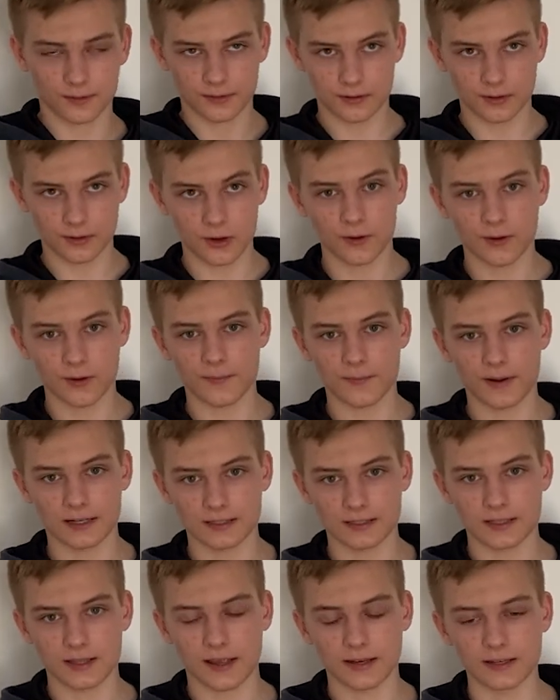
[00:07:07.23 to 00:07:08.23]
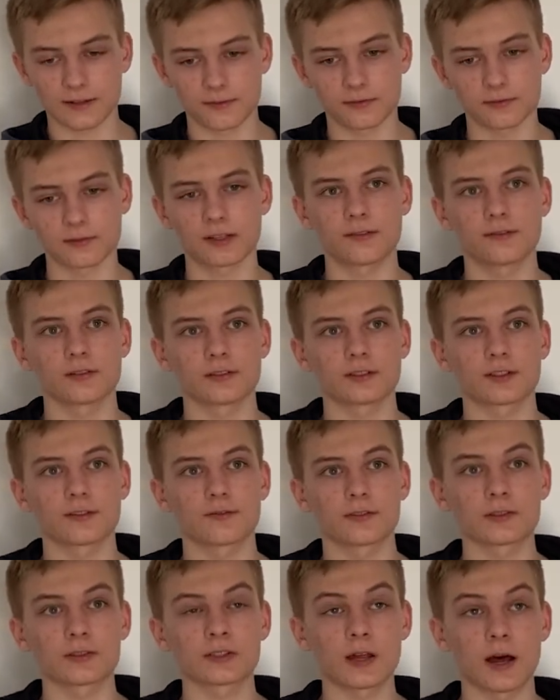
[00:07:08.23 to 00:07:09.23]
Going back to that different levels of
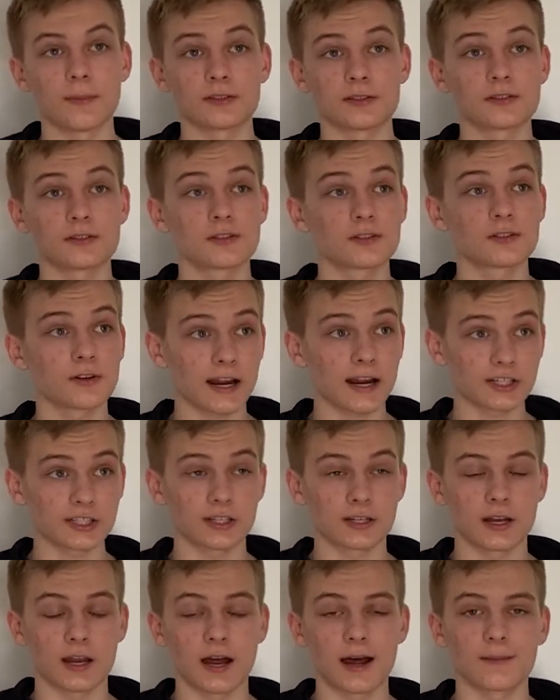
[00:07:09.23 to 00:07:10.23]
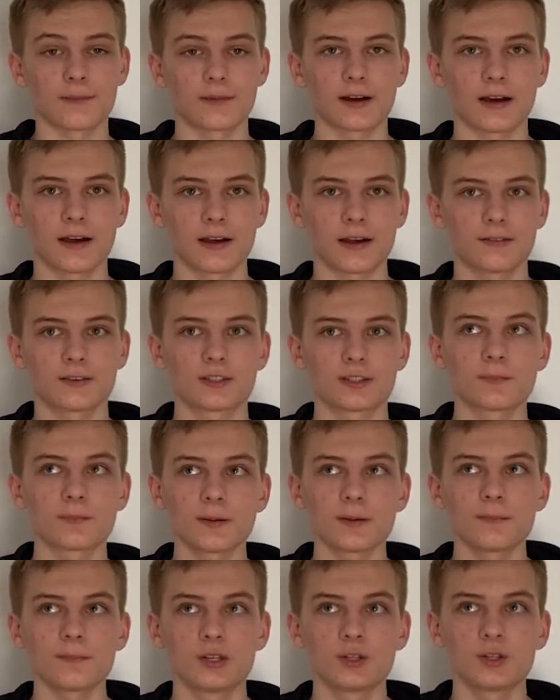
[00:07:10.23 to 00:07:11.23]
abstraction, I'm kind of
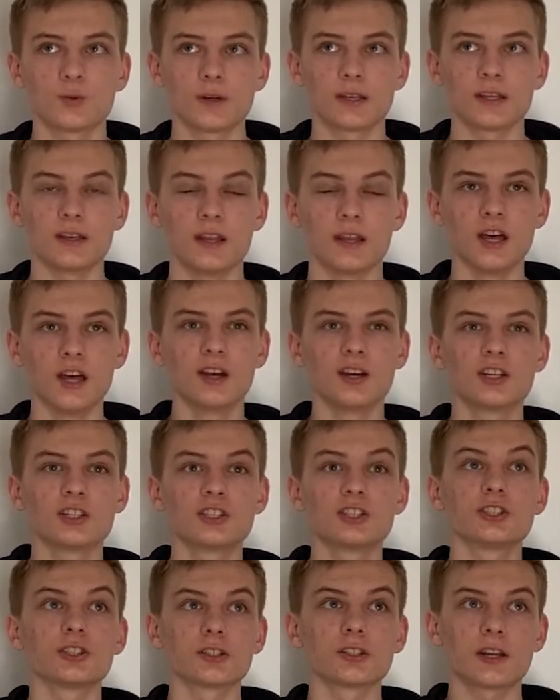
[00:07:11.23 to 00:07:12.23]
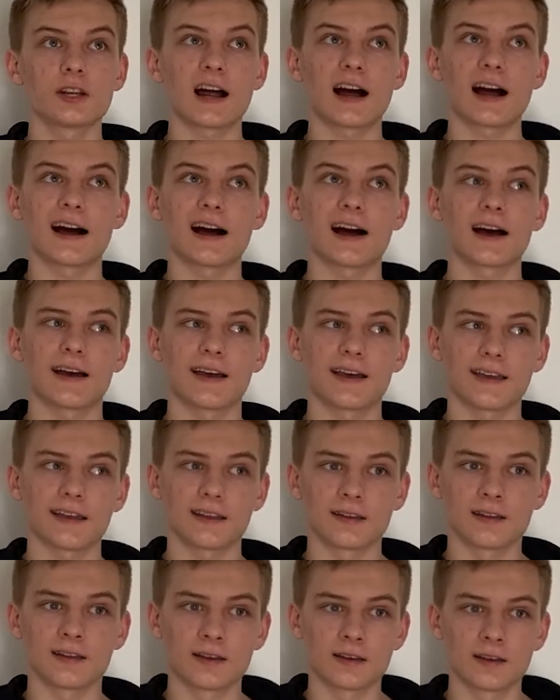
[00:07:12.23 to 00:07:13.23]
split between, should I
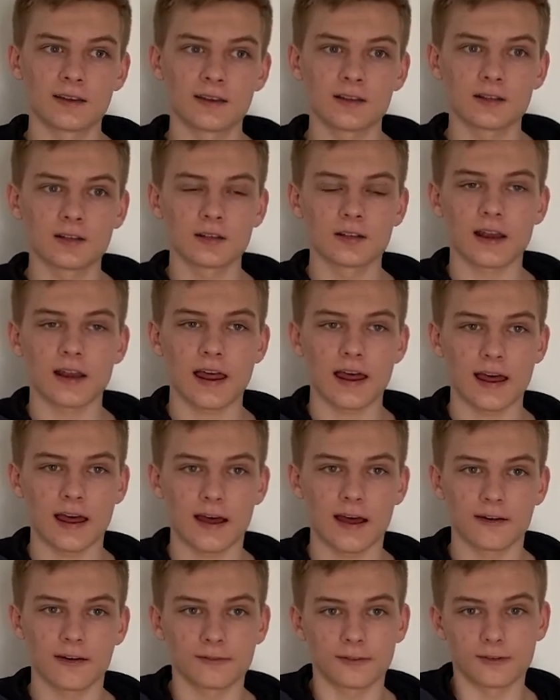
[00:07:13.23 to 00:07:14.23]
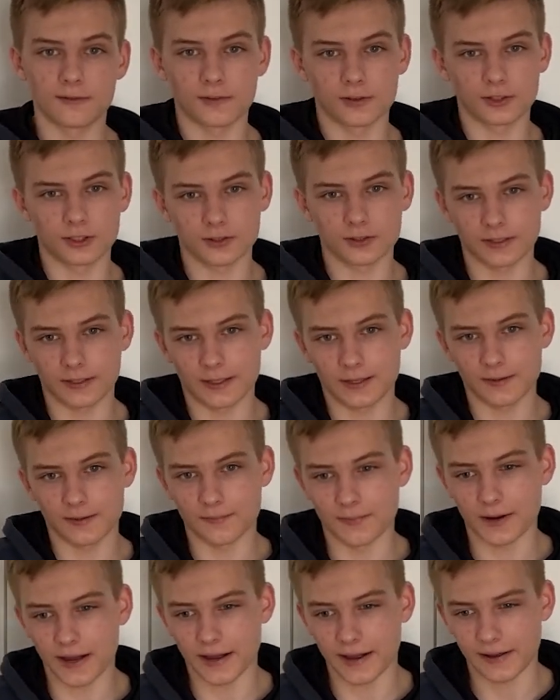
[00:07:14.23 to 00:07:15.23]
have a virtually
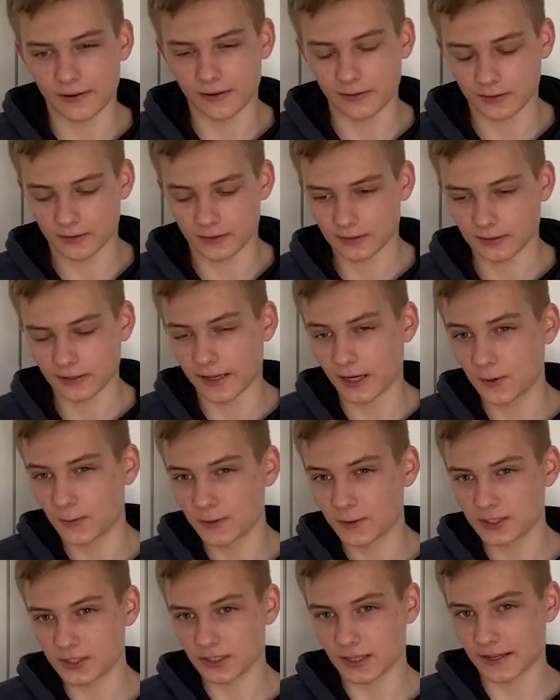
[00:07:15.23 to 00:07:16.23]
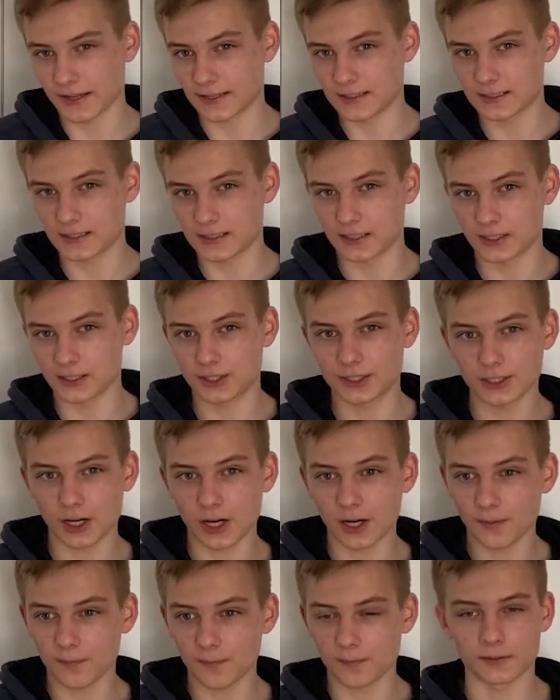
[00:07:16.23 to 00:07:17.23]
compiled language like C#
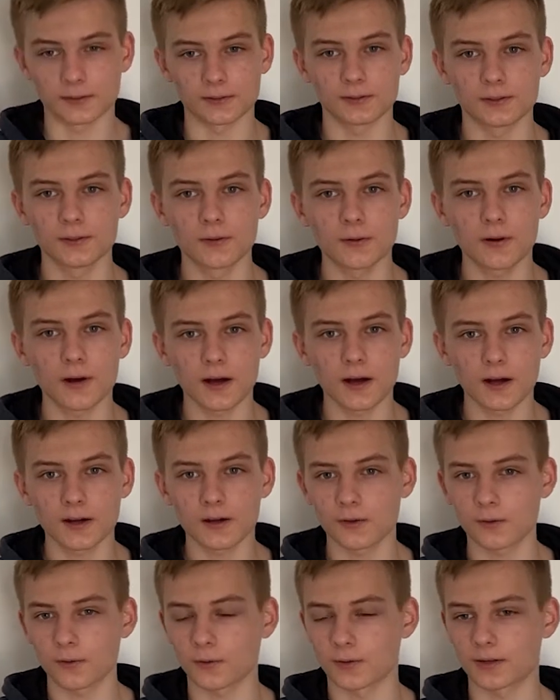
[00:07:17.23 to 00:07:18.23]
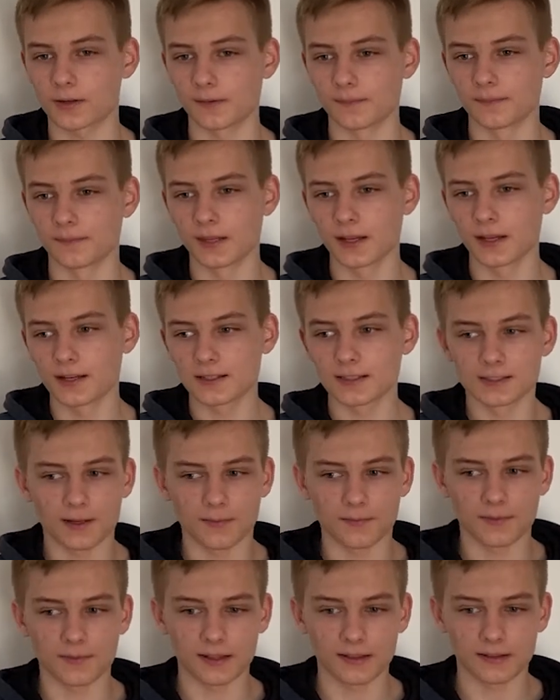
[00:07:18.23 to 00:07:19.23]
or Lua or
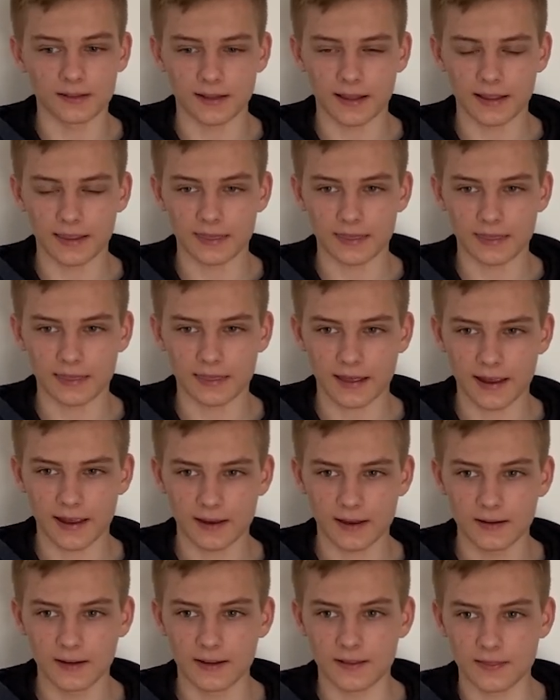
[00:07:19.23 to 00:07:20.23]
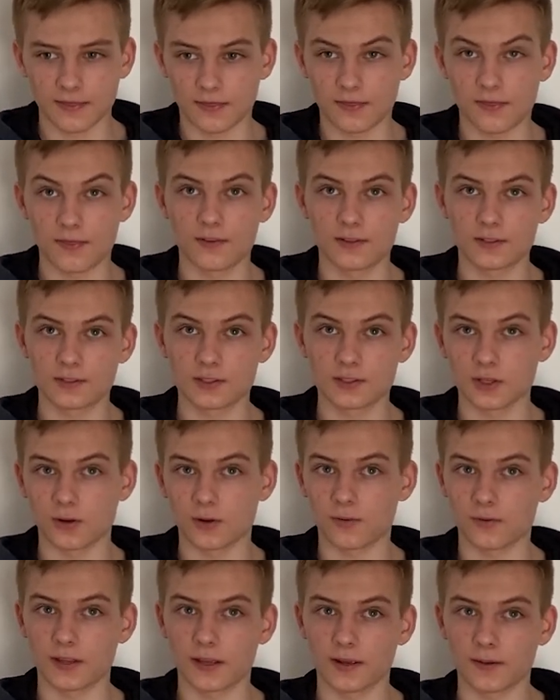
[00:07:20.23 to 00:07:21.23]
something like that, so
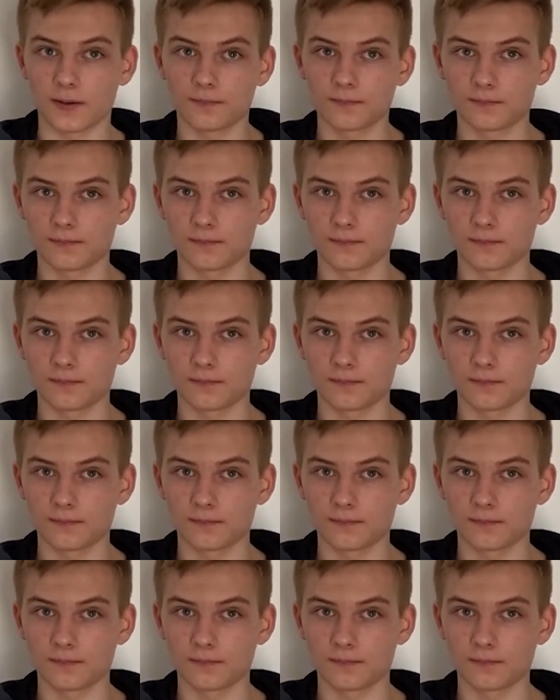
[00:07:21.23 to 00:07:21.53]
that